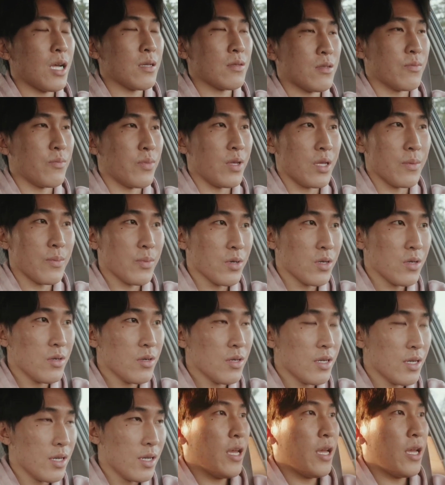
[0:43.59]
of people.
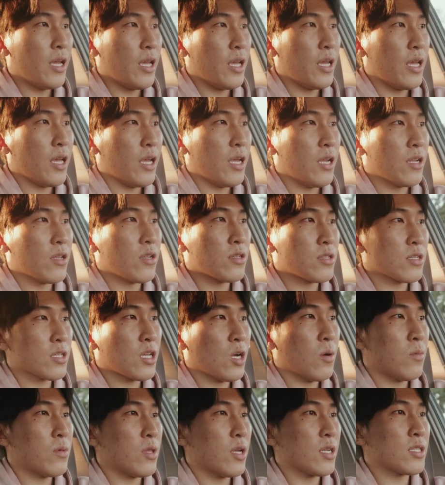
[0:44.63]
And there's a
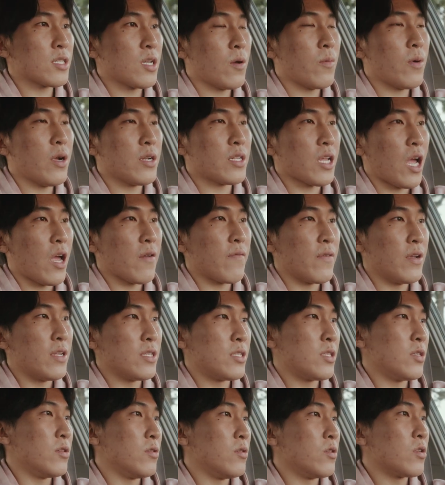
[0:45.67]
couple things I want to dive
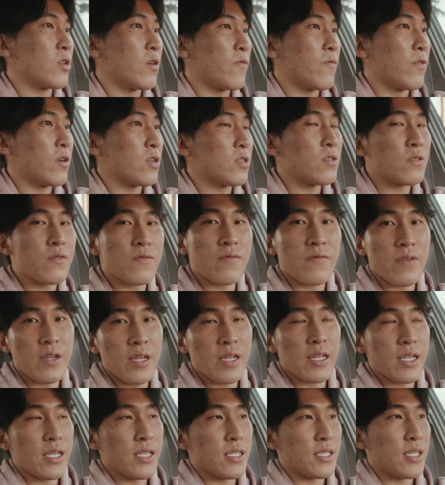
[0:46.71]
into. The first
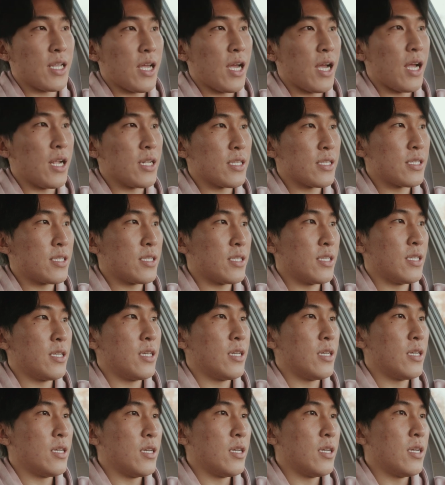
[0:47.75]
thing is that
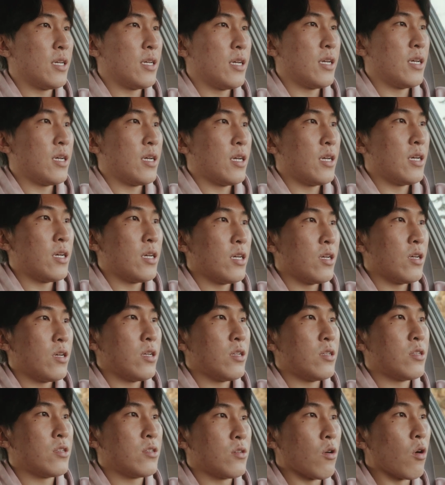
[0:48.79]

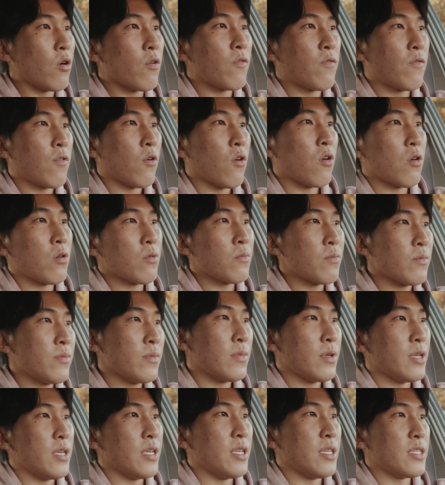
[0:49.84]
short form
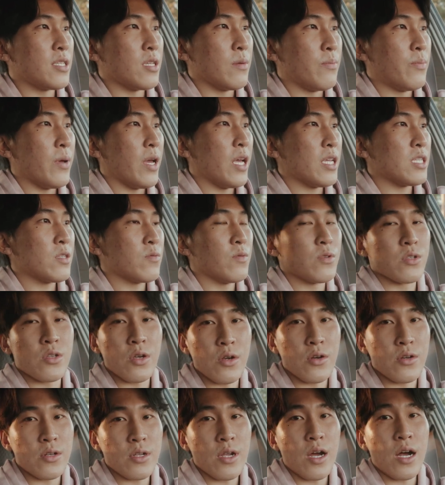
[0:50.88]
is the best
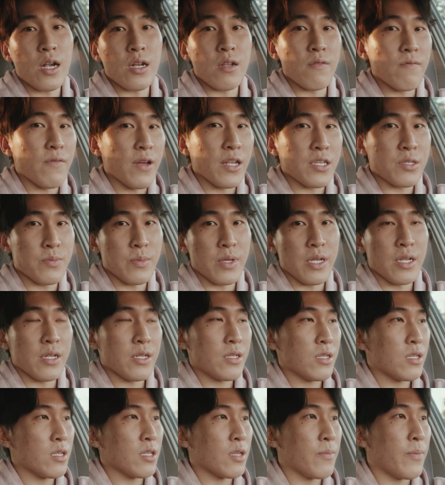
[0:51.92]
return on
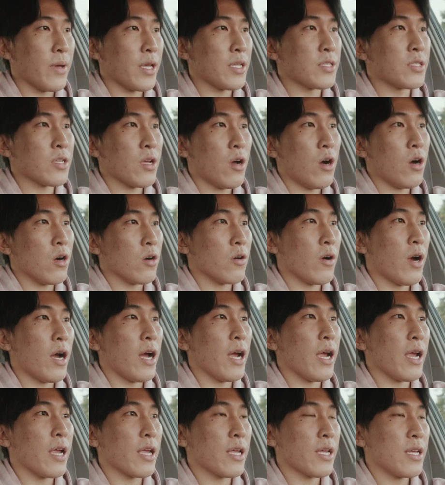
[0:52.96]
investment, the best
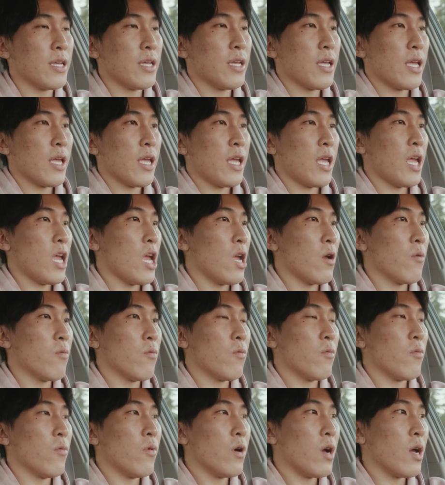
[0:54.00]
ROI.
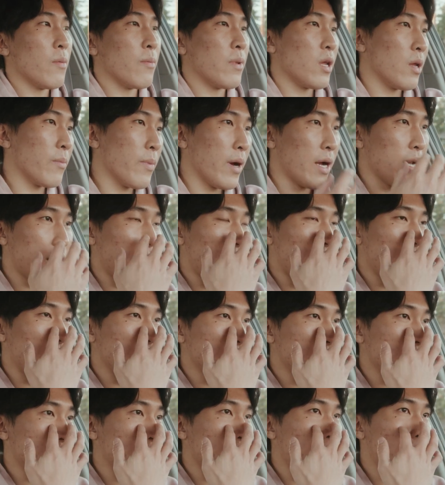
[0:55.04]
And what I mean by that
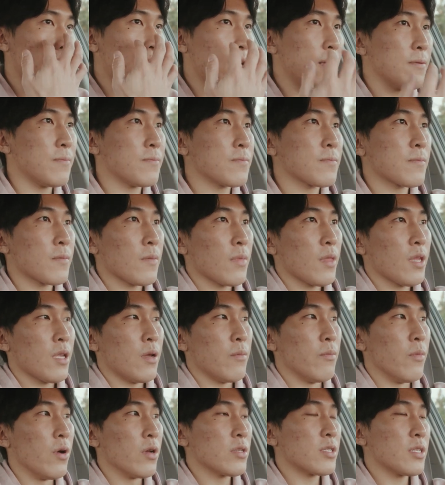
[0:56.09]
is that
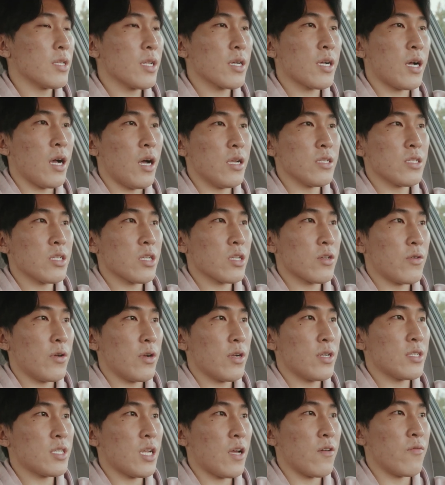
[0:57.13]
most of the content
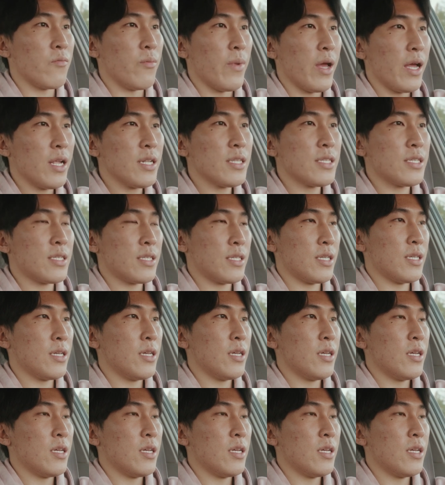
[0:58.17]
creators I've met